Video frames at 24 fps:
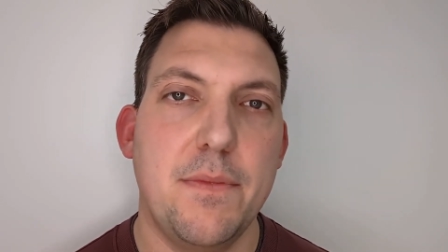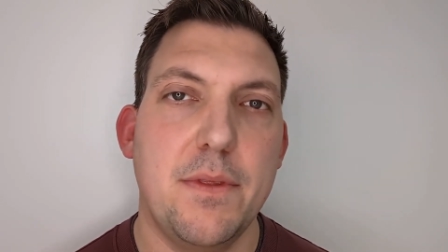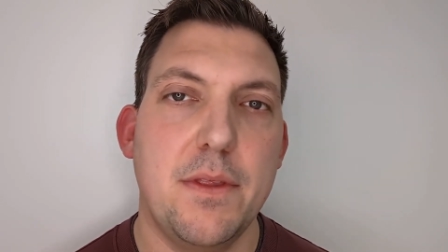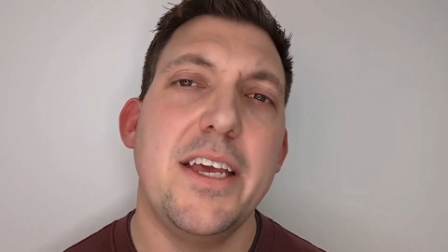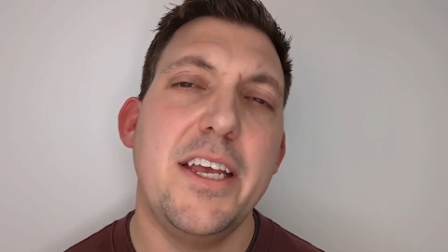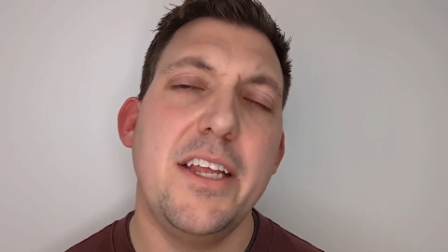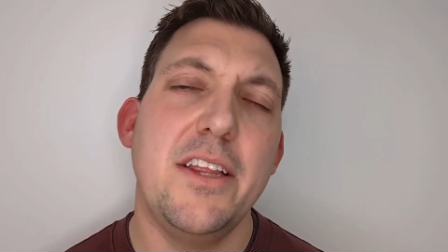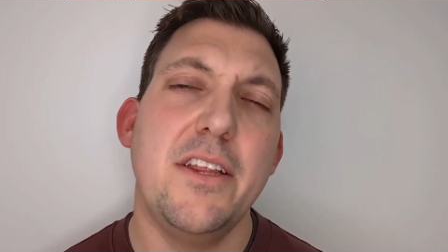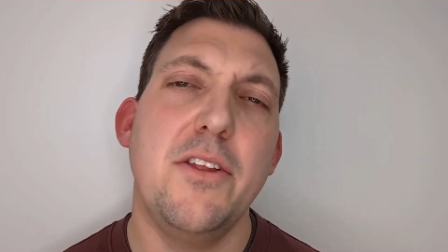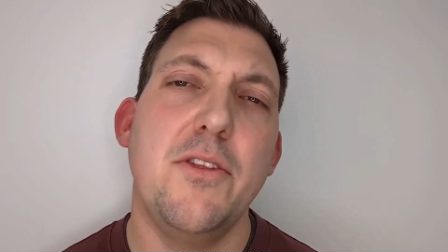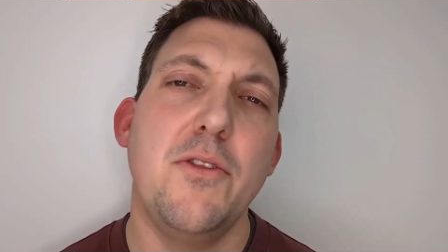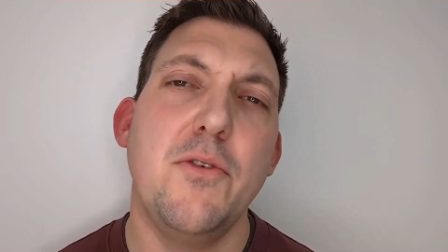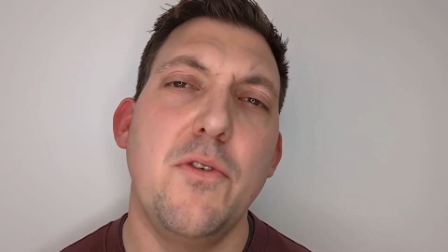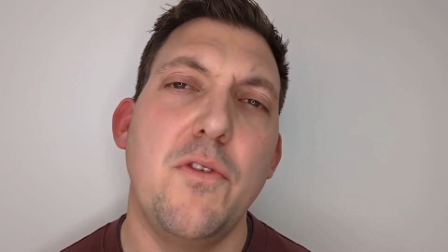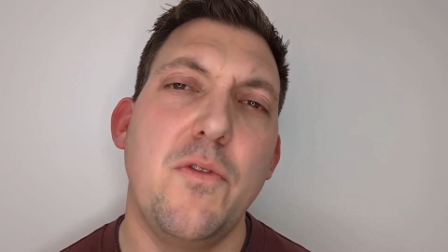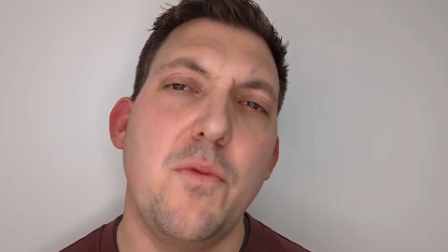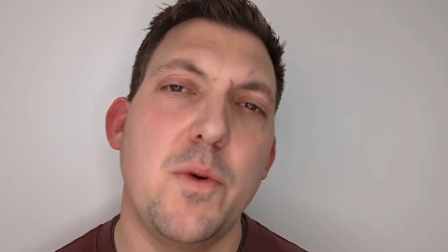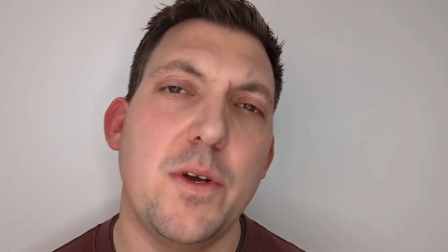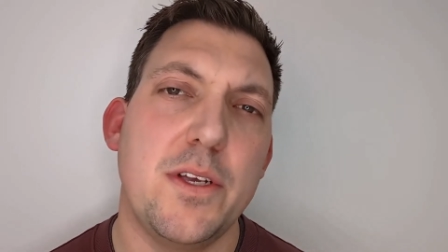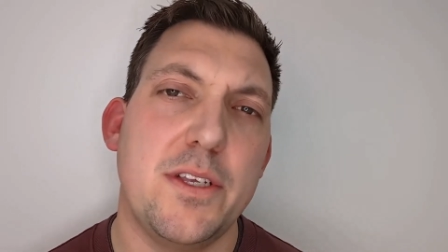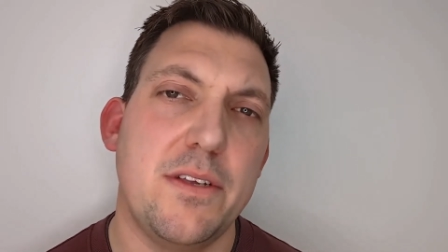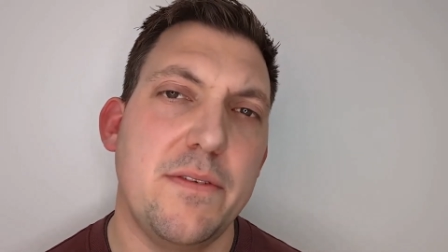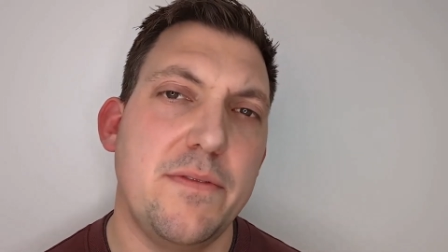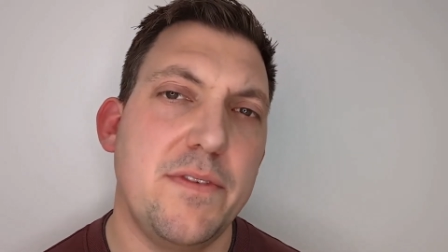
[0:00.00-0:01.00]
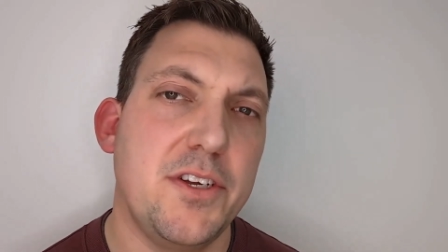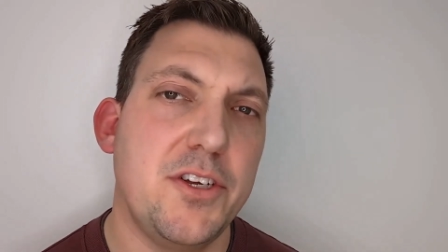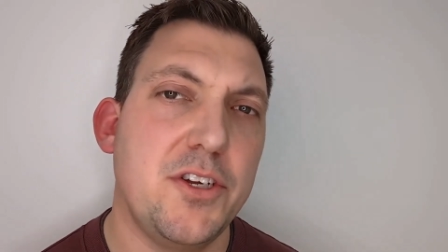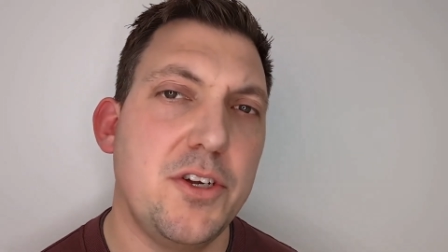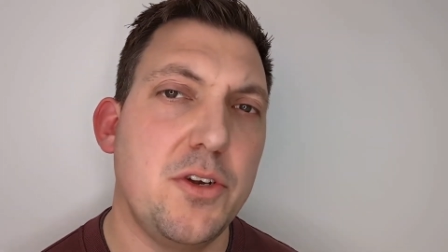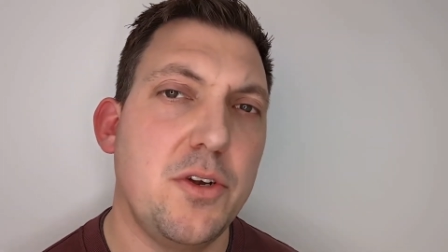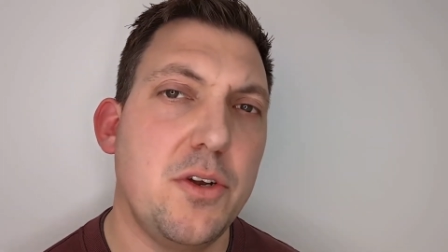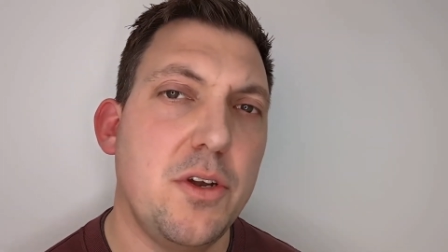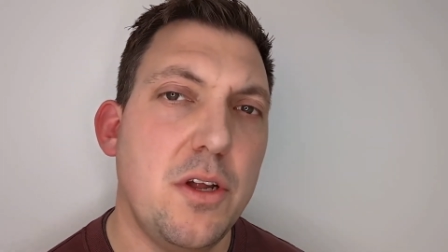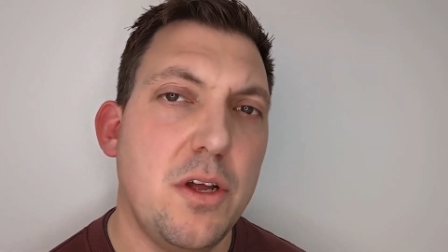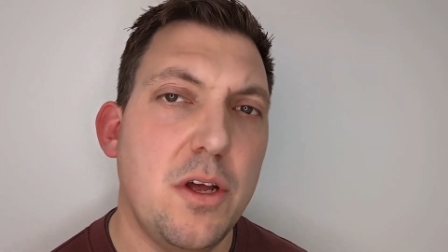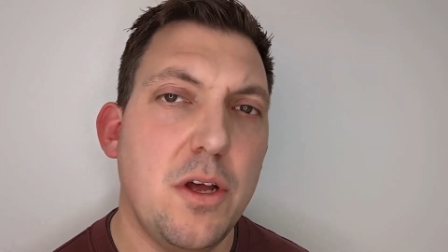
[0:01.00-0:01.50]
In the Northwest
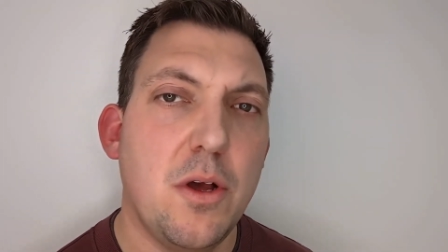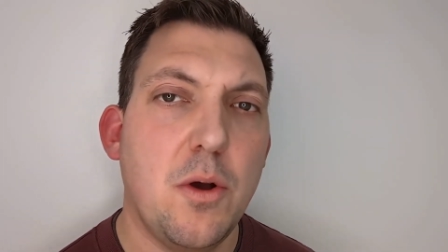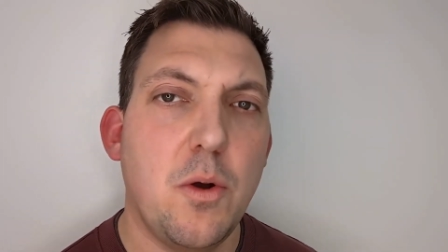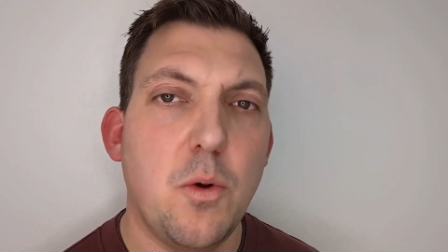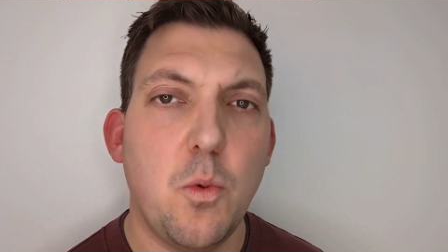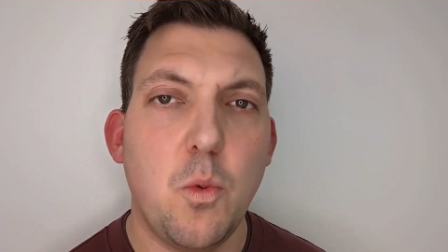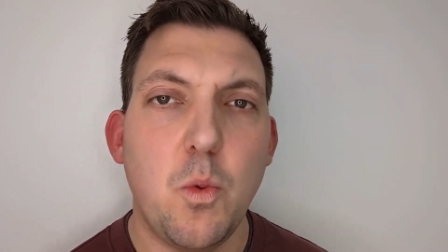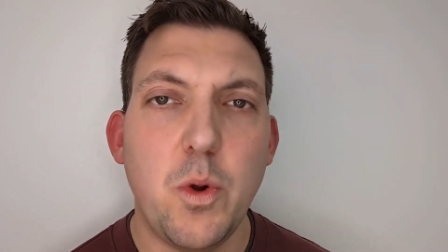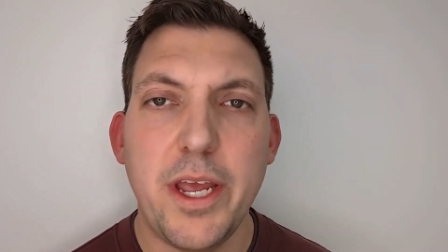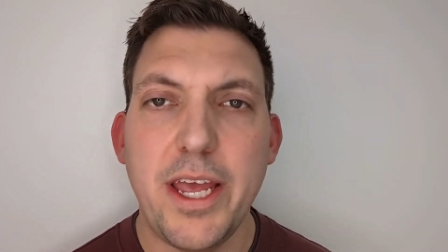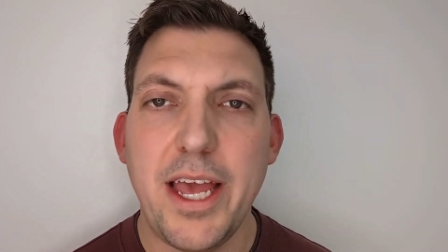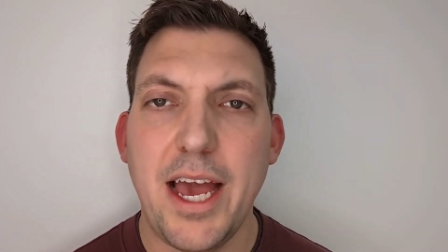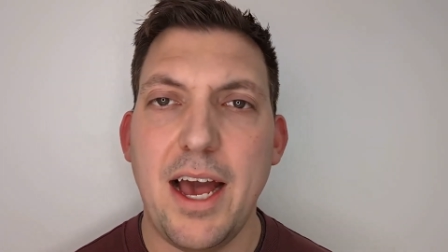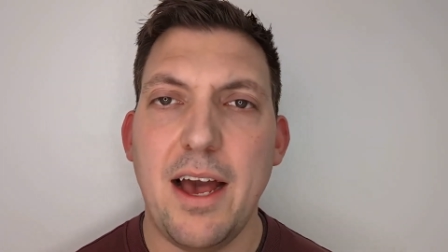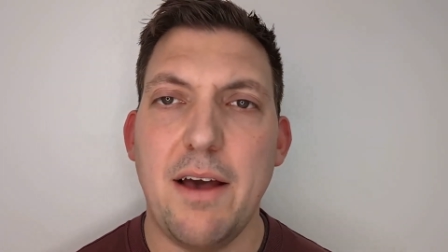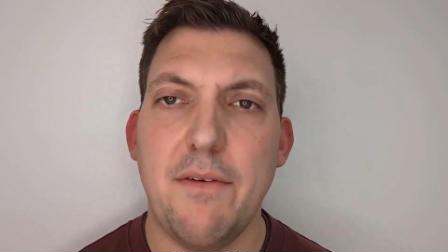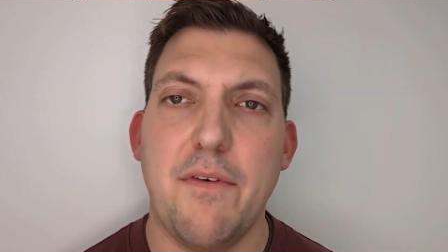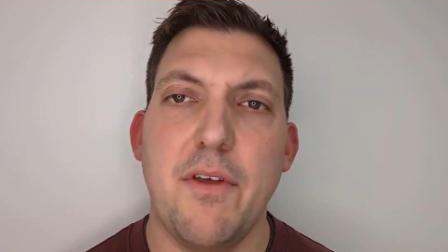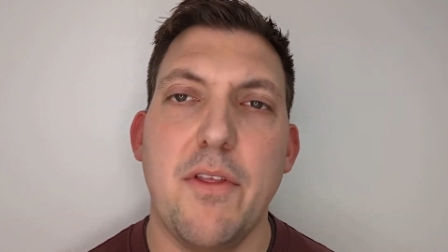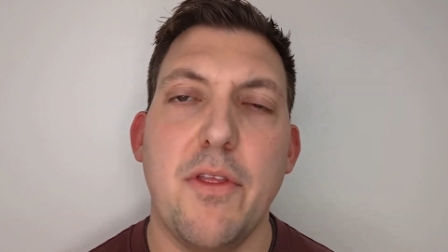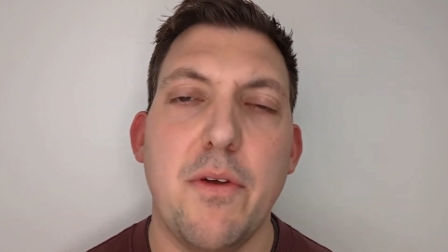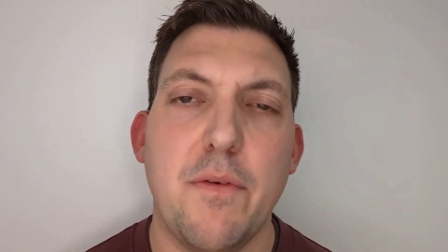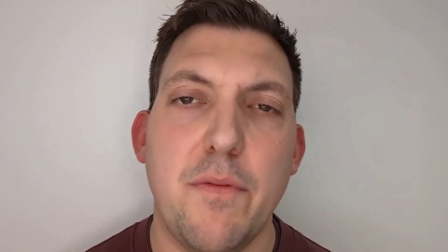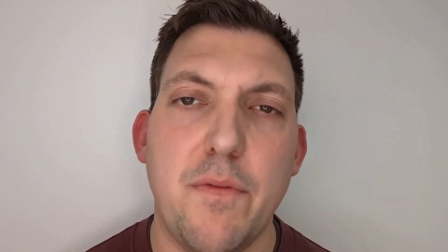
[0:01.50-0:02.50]
Division, we have the